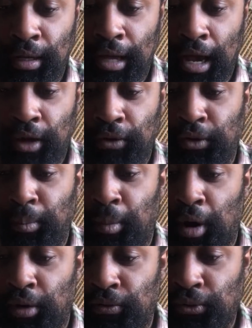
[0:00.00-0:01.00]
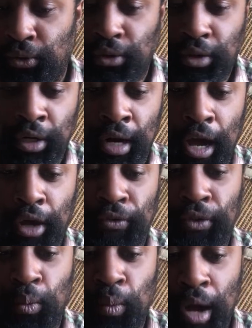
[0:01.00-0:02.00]
Out of the barn floor or out of
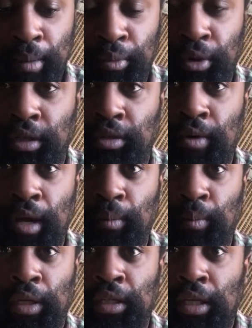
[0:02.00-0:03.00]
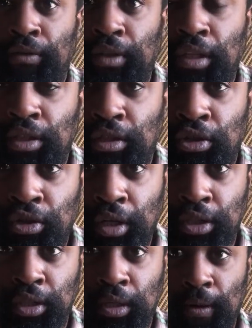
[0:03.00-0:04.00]
the winepress? Right, because everything's
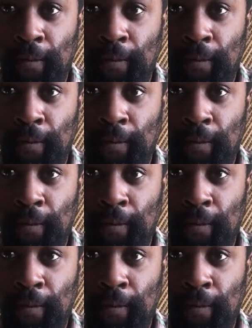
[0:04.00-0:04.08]
crushed.